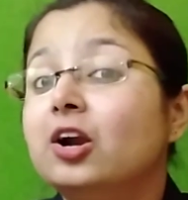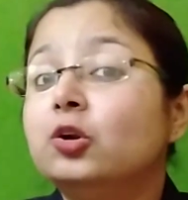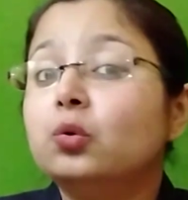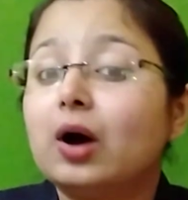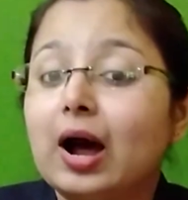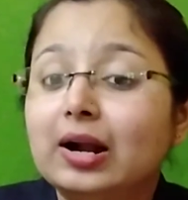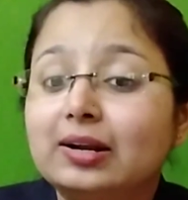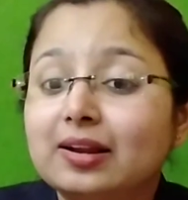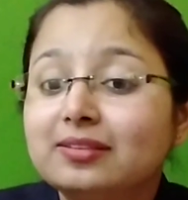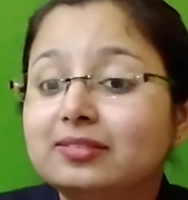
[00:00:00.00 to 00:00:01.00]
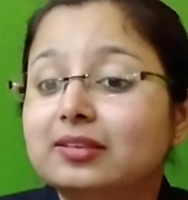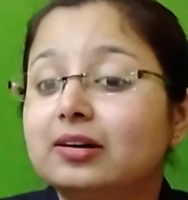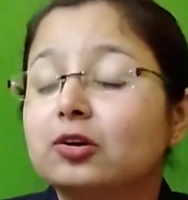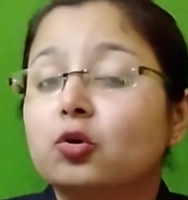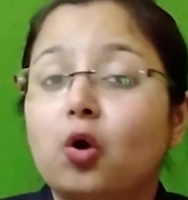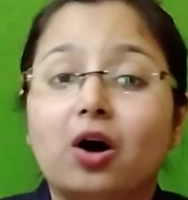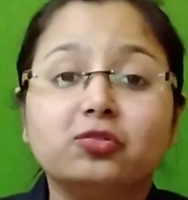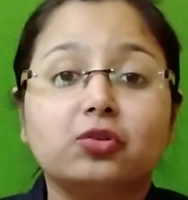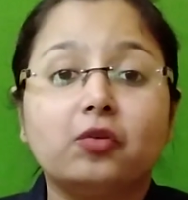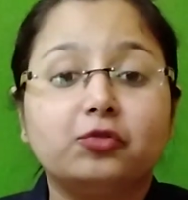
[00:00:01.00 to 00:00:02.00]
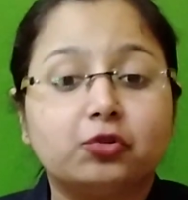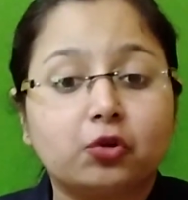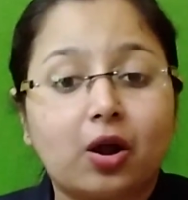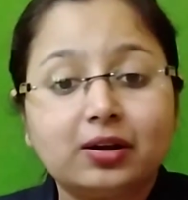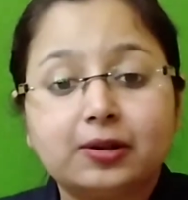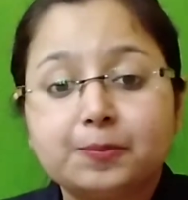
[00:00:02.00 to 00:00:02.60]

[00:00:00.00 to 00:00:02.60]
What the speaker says: To address the cause of drought,